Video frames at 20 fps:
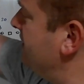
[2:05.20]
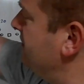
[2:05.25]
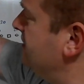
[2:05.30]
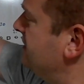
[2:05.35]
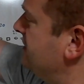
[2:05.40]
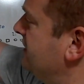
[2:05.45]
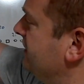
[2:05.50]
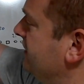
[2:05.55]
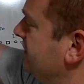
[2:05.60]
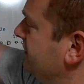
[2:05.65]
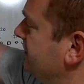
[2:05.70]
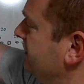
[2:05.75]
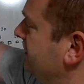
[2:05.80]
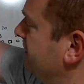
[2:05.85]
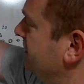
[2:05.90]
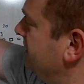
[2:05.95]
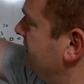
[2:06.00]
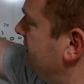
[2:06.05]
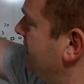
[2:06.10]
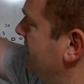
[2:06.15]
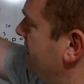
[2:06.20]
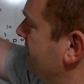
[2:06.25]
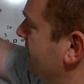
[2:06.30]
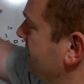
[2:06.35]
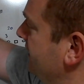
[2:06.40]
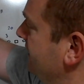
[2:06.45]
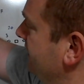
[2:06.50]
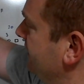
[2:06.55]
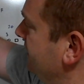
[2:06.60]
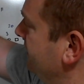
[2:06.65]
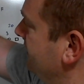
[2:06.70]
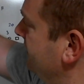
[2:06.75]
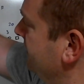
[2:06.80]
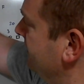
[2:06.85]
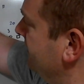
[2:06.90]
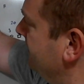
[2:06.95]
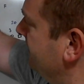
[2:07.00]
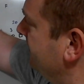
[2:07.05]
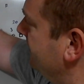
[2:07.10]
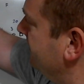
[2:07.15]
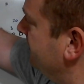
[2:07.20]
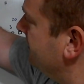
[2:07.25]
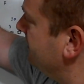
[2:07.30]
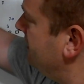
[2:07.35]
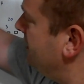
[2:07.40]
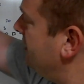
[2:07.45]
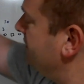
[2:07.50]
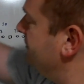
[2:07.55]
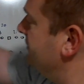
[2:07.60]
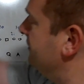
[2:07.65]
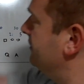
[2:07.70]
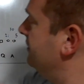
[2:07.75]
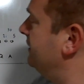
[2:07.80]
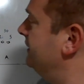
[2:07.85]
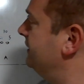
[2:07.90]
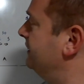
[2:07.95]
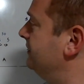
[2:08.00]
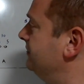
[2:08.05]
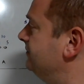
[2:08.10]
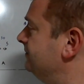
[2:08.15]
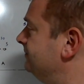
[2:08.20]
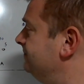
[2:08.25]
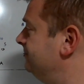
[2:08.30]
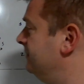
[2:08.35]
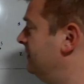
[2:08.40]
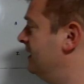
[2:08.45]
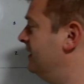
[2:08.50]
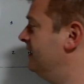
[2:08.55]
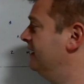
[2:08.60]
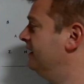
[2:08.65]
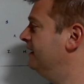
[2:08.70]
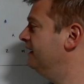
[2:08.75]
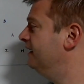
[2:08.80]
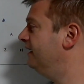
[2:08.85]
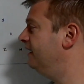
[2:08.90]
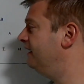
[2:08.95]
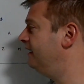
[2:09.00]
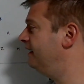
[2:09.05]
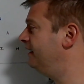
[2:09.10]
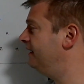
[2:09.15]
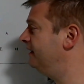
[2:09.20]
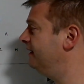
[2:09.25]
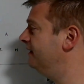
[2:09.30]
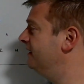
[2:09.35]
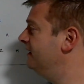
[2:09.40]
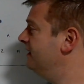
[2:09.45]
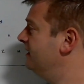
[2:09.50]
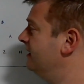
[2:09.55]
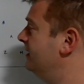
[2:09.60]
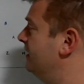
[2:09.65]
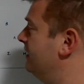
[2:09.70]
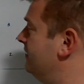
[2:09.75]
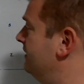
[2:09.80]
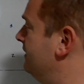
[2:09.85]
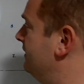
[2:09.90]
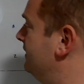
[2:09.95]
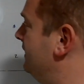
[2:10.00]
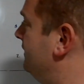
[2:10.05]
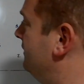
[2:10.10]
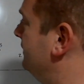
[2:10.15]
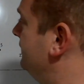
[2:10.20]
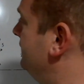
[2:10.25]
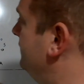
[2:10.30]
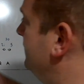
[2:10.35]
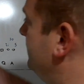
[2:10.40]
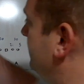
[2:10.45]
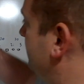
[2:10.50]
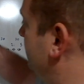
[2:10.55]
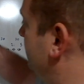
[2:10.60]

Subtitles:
is stunting real hard, you're off and running. And then out here,